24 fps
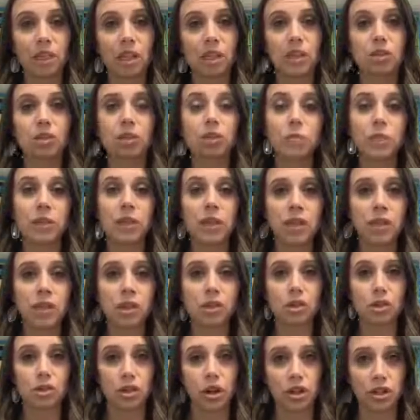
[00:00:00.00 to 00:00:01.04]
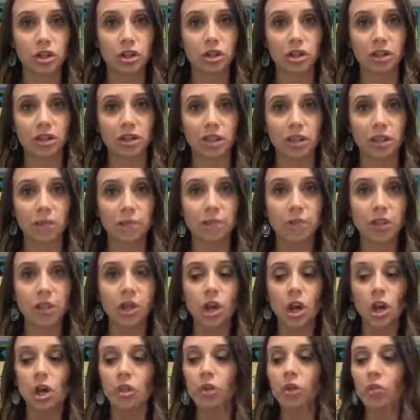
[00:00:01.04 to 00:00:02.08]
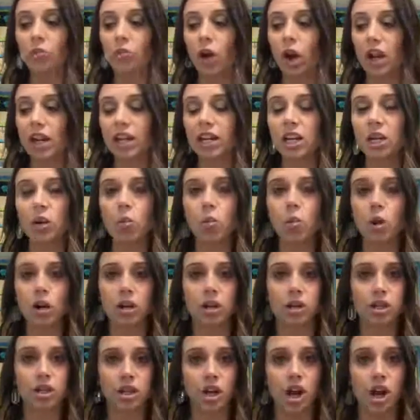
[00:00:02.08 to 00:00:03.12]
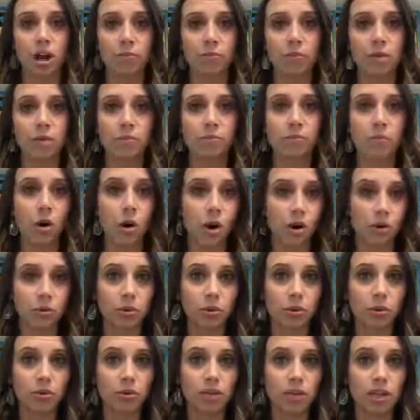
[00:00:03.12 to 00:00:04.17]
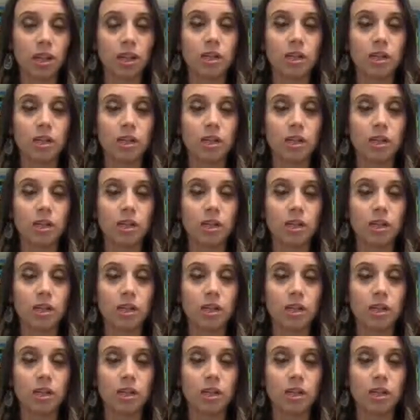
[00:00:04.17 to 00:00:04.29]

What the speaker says: And so speaking instructionally, the writing workshop model